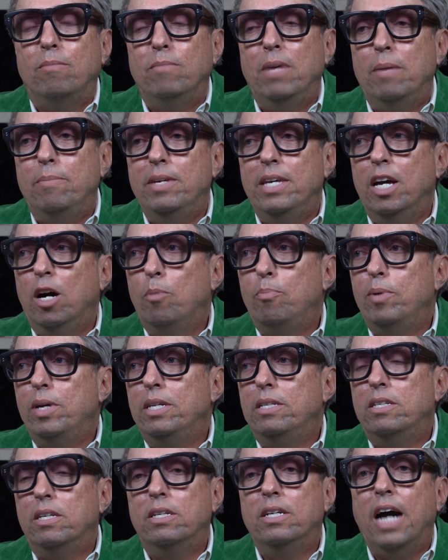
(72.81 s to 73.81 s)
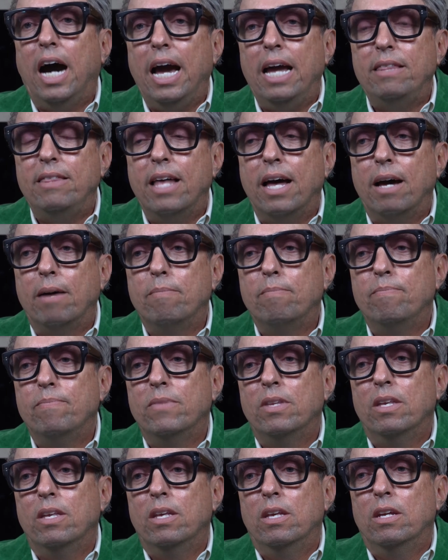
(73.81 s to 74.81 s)
maybe helping to guide them
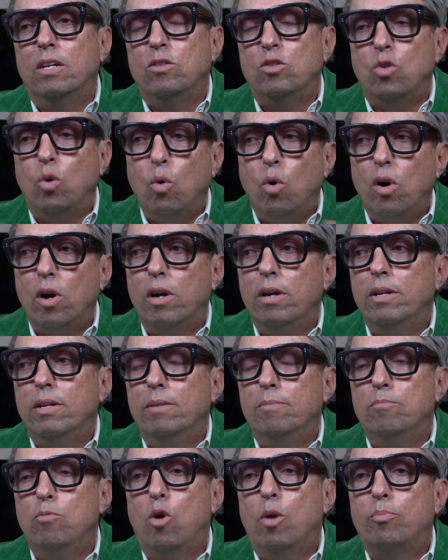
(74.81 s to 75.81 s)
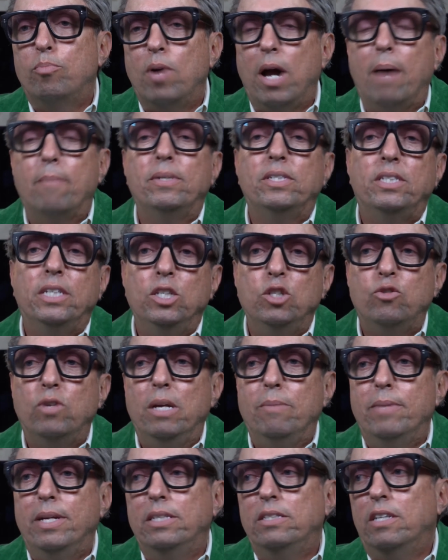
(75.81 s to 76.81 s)
toward more promising
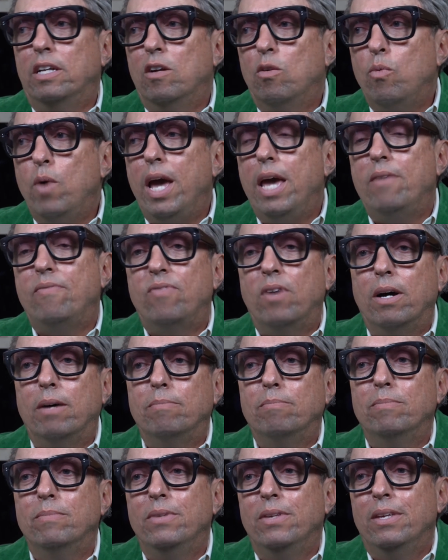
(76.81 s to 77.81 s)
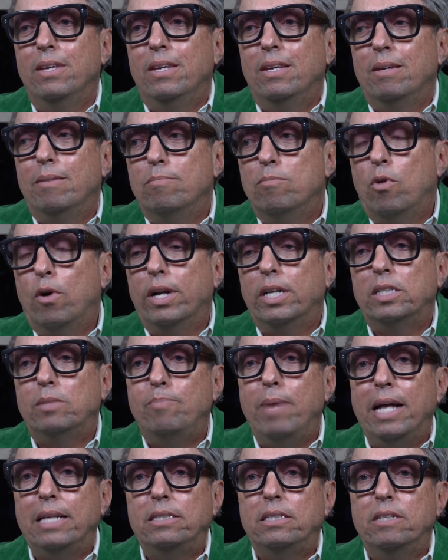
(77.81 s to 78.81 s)
treatments and away from more
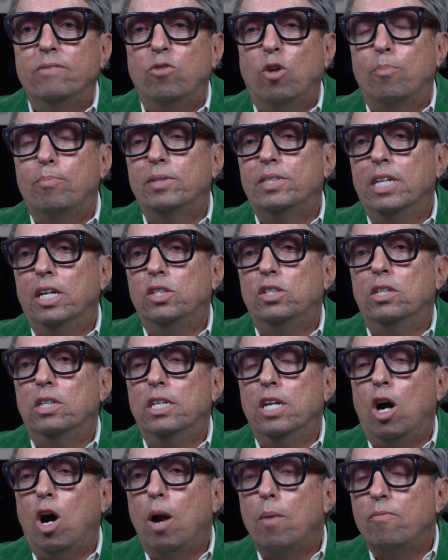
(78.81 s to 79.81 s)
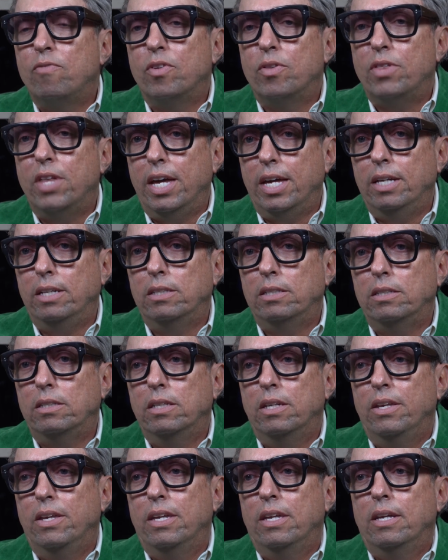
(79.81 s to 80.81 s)
expensive or potentially harmful things.
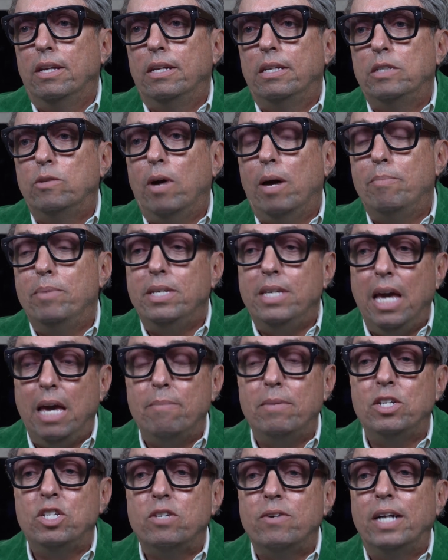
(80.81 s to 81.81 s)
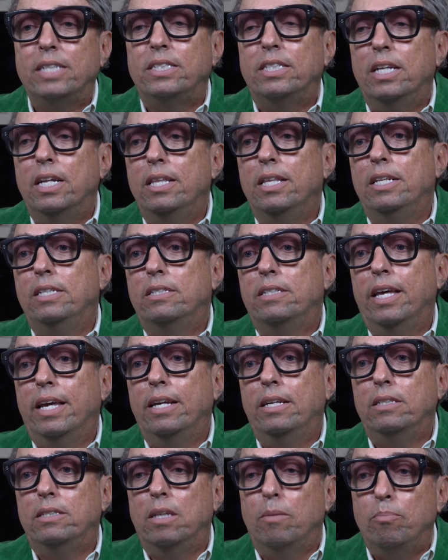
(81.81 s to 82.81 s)
So I became interested in these
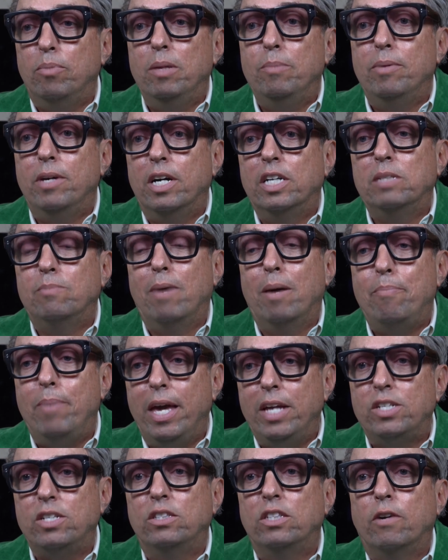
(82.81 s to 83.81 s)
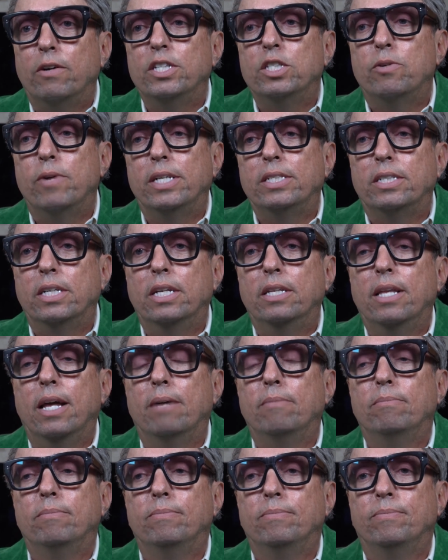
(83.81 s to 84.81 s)
things simply because my patients are interested in
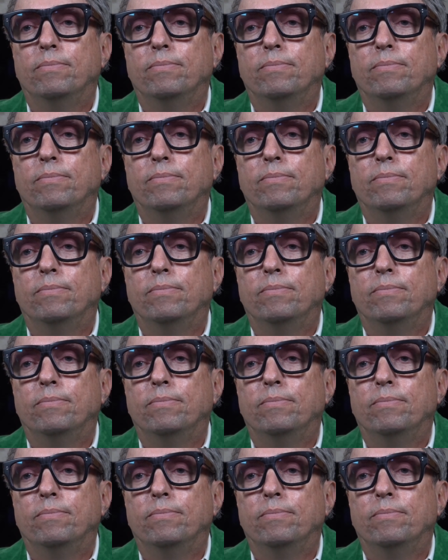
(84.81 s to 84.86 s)
them.